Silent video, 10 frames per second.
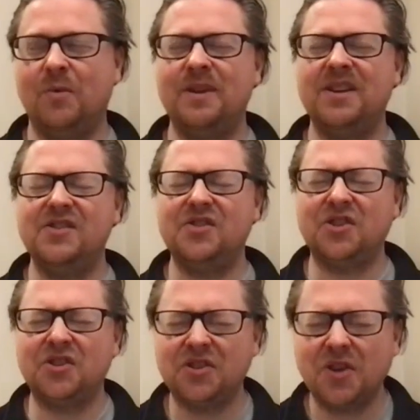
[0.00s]
would be
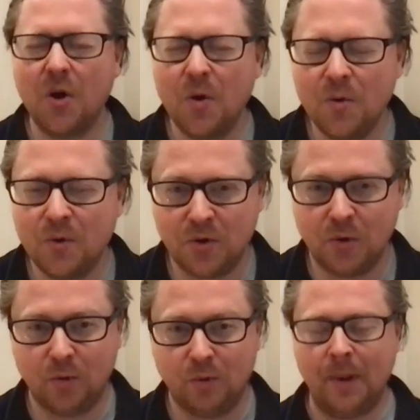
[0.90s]
so
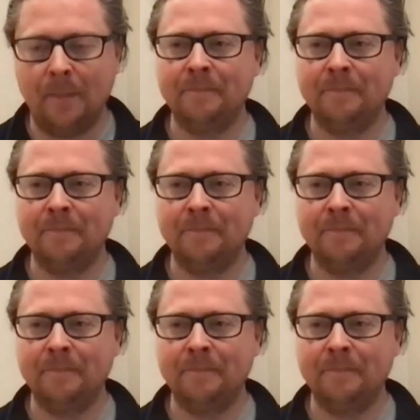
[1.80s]
cool